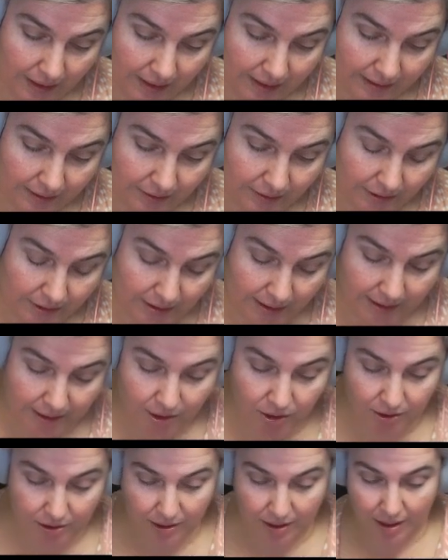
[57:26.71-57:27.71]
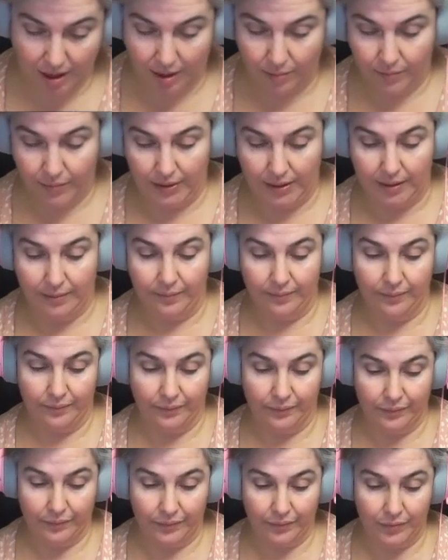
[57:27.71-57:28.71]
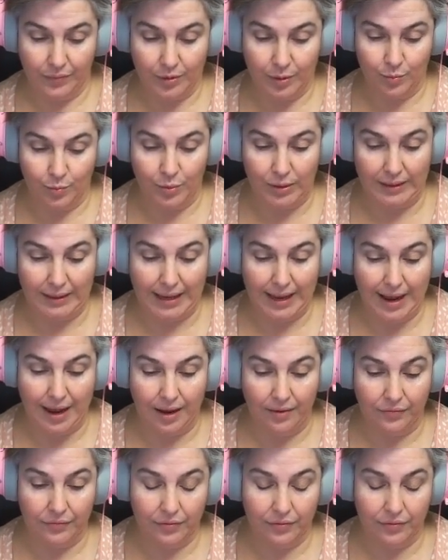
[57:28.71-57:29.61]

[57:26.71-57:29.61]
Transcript: And you just, like, couldn't help but laugh.